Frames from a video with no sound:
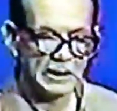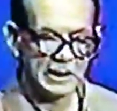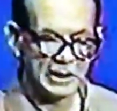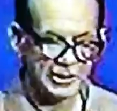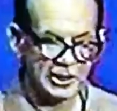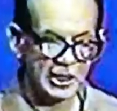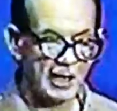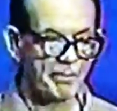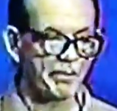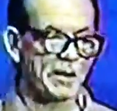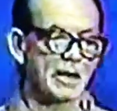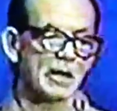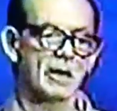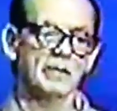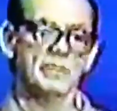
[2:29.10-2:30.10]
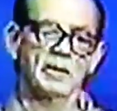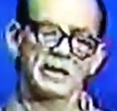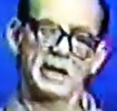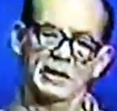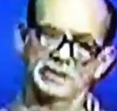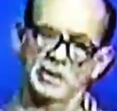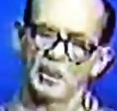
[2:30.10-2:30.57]
He gets it up there,
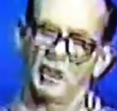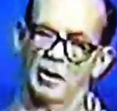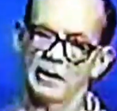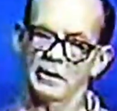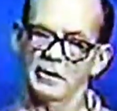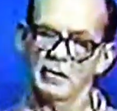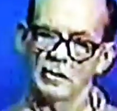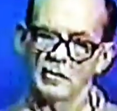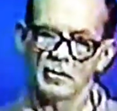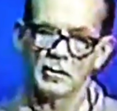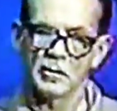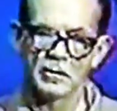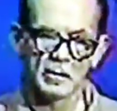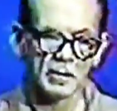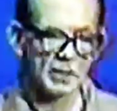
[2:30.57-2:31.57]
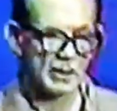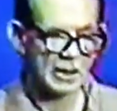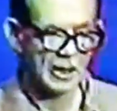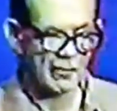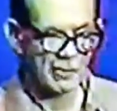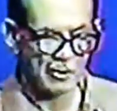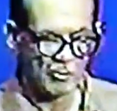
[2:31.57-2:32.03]
but that's all he can do.
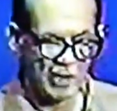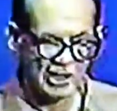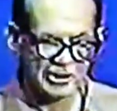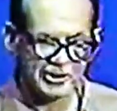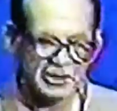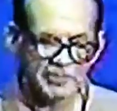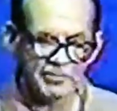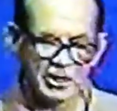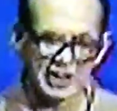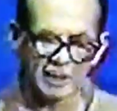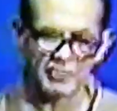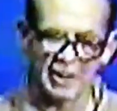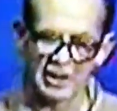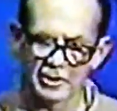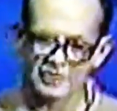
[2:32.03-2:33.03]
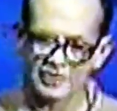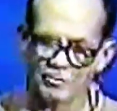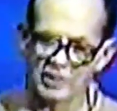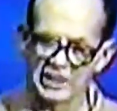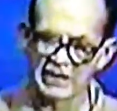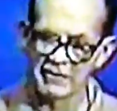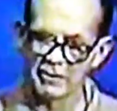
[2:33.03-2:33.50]
Now we rest him 10 minutes
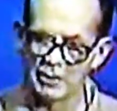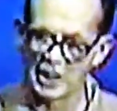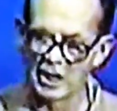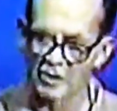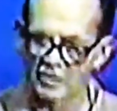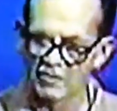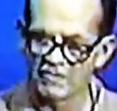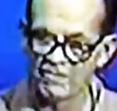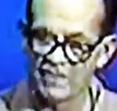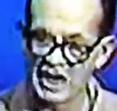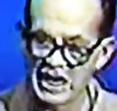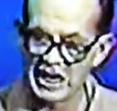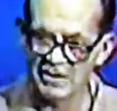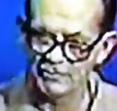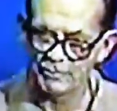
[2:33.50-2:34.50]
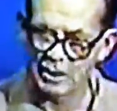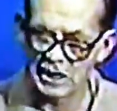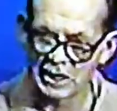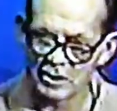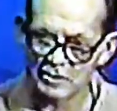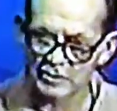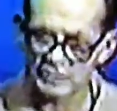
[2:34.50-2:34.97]
and we give him 105
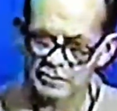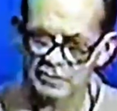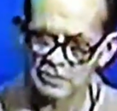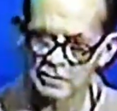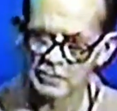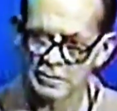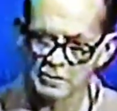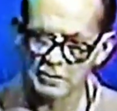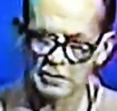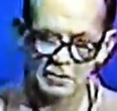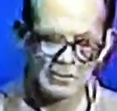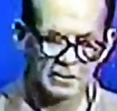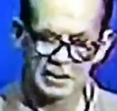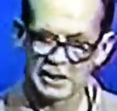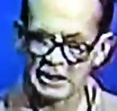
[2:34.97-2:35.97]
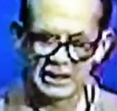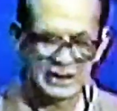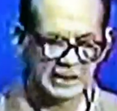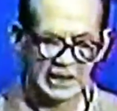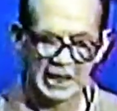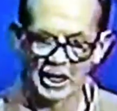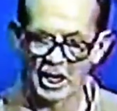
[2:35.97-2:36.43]
pounds, and
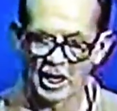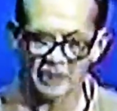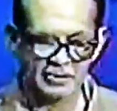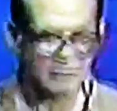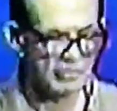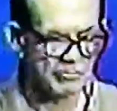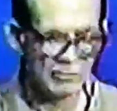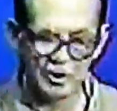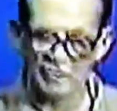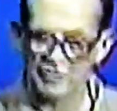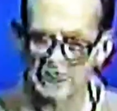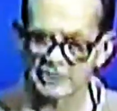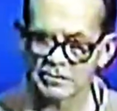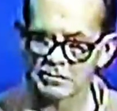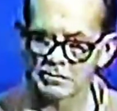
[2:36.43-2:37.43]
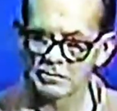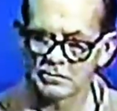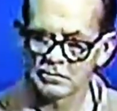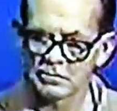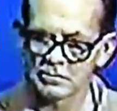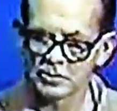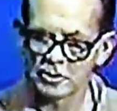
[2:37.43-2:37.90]
he cannot move it.
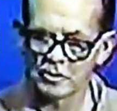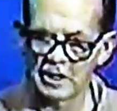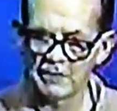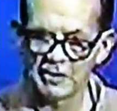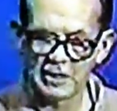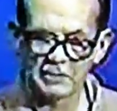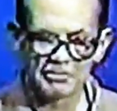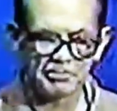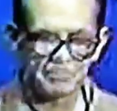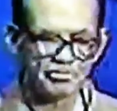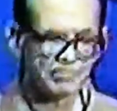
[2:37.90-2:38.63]
Too heavy.